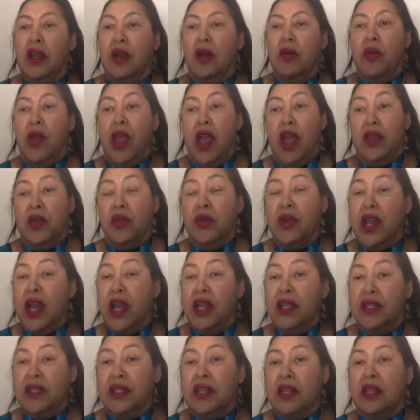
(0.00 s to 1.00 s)
We are
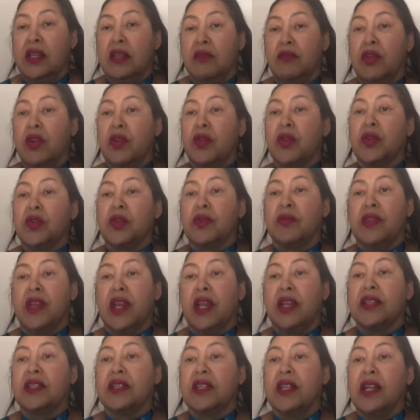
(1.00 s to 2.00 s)
united because of the
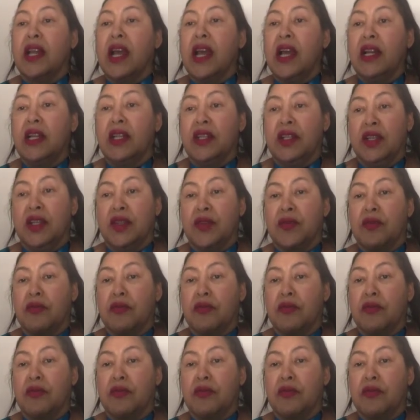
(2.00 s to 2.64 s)
externalities